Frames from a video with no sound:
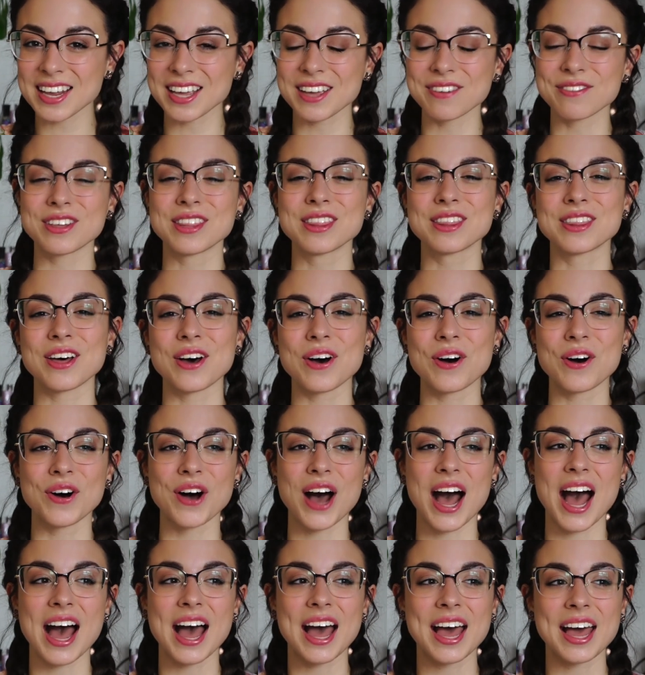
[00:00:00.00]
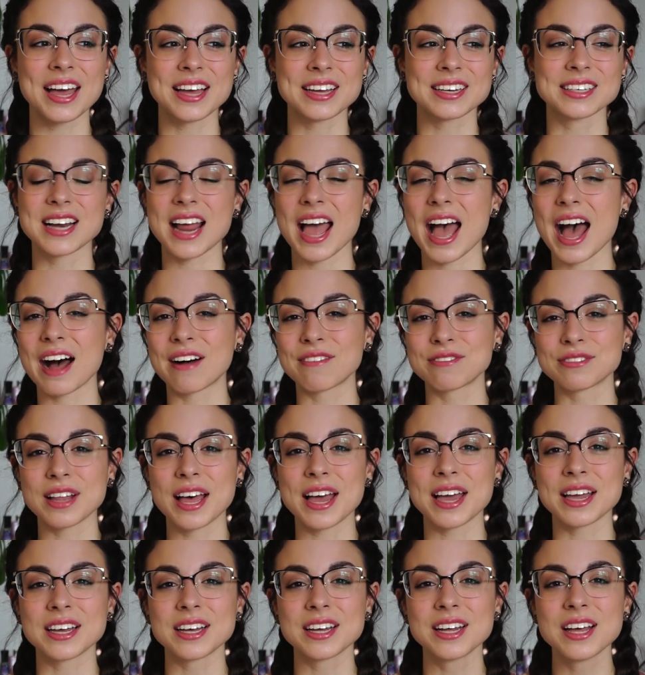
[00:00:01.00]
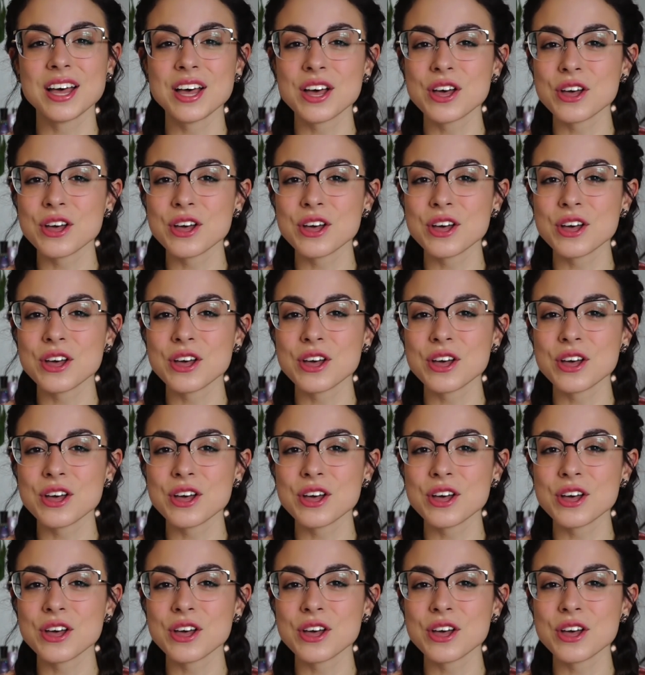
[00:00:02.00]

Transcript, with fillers: even though I have like